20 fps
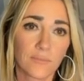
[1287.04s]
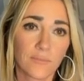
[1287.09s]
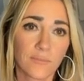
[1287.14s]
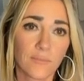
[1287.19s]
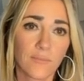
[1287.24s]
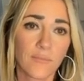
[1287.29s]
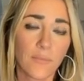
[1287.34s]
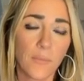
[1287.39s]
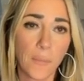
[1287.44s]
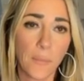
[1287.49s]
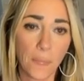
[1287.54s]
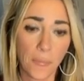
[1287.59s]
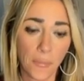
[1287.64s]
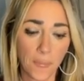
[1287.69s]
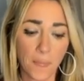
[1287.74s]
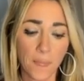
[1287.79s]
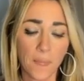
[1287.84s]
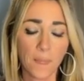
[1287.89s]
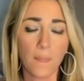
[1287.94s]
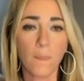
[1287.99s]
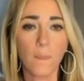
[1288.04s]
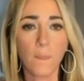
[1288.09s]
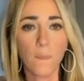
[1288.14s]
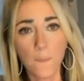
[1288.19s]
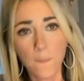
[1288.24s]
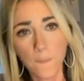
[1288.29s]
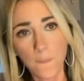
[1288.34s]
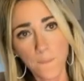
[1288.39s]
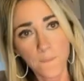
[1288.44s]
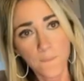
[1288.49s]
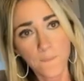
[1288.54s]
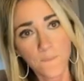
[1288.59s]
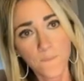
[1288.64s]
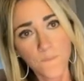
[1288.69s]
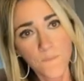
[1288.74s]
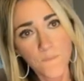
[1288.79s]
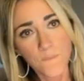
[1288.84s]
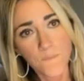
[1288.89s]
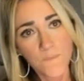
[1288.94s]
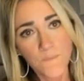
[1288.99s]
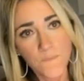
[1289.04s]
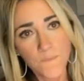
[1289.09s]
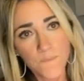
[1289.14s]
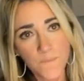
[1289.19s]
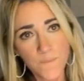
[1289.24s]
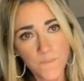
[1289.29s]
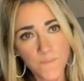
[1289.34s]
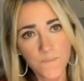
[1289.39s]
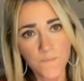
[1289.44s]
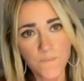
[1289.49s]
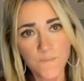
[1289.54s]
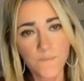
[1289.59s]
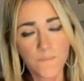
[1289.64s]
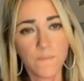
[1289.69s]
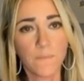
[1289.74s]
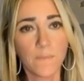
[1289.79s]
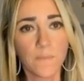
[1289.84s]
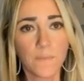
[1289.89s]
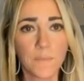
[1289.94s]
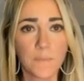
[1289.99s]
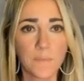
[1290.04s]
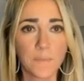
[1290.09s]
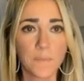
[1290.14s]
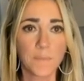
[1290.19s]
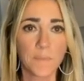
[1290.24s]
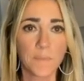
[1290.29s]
No words are spoken by the person on screen.